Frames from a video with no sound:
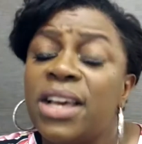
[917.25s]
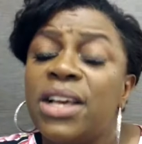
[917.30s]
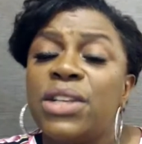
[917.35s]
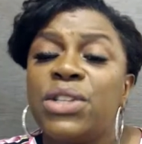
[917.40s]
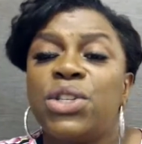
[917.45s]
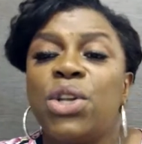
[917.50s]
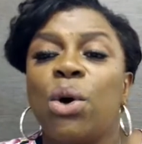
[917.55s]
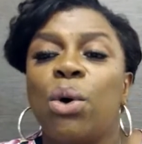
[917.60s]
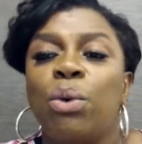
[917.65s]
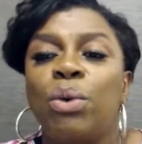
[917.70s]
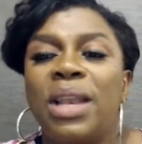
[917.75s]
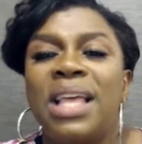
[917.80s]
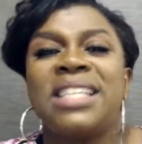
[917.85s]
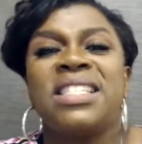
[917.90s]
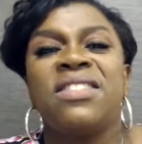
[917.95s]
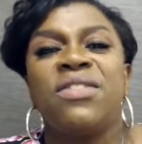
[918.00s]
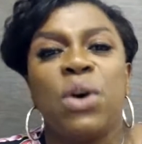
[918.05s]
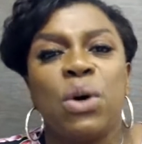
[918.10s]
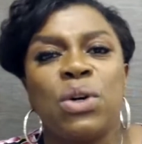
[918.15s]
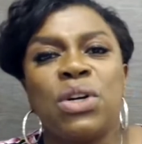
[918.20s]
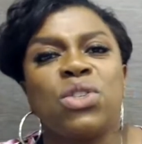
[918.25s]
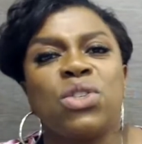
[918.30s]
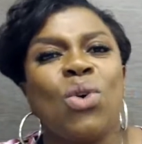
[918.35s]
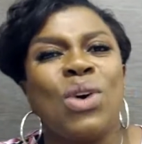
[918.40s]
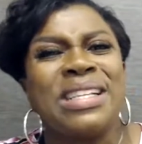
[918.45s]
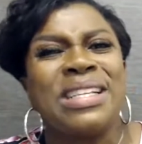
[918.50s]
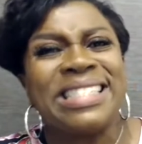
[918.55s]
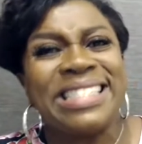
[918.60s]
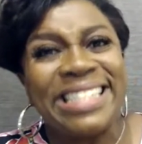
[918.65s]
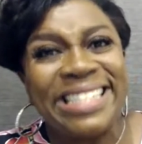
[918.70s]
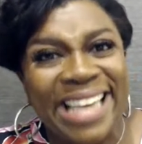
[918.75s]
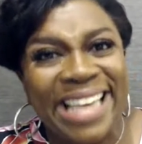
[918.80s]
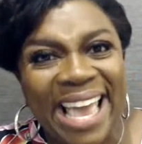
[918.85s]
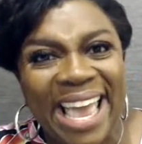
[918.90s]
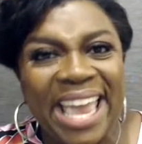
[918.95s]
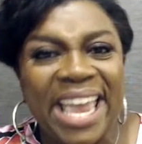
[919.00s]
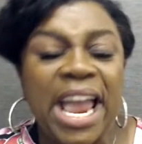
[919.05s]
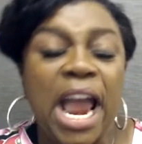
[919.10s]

So let's focus on today.